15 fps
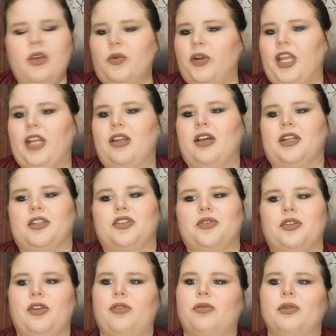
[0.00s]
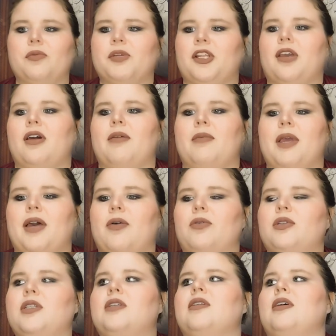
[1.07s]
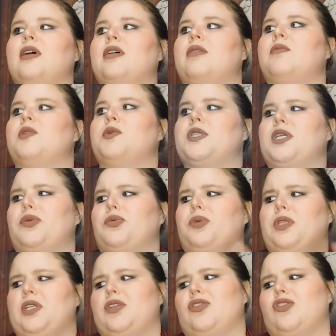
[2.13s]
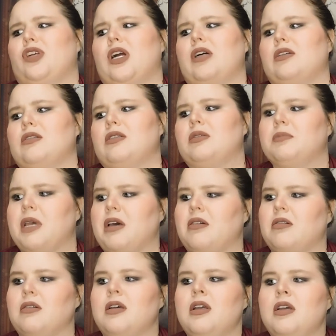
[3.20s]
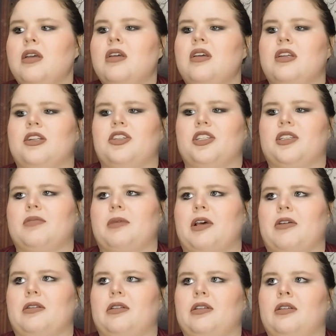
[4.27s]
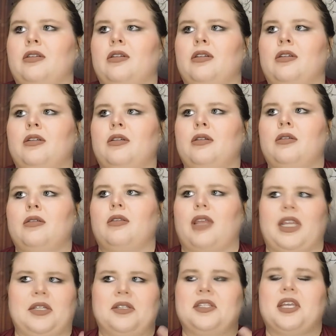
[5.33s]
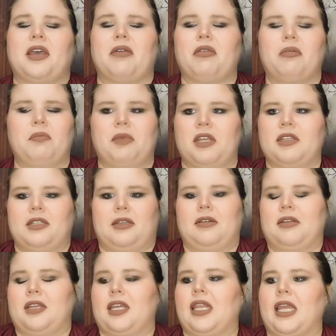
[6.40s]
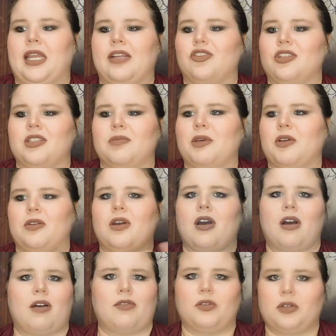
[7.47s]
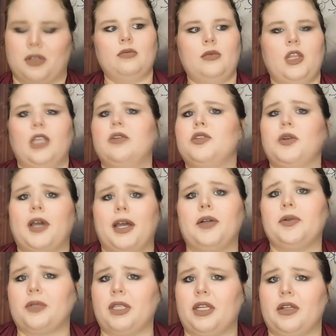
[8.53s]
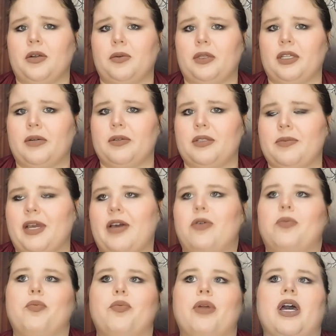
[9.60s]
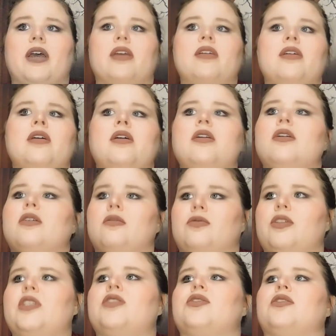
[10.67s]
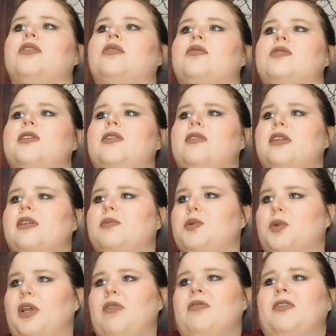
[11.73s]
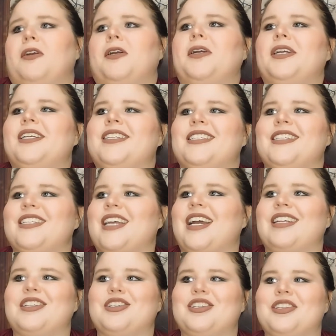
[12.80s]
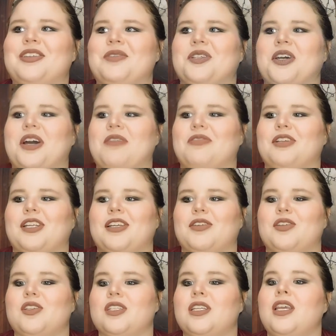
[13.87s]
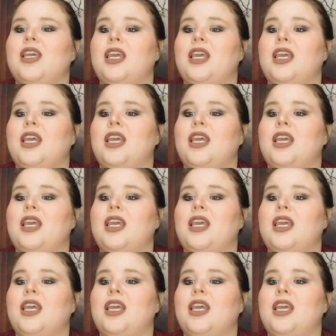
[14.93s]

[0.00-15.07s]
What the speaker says: when I had gone into another room and come out, there was like a really strong smell. It just smelled like death, basically. Like it just smelled awful. So I don't really know what that was about, but hopefully the circle of salt keeps whatever is attached to those coffin nails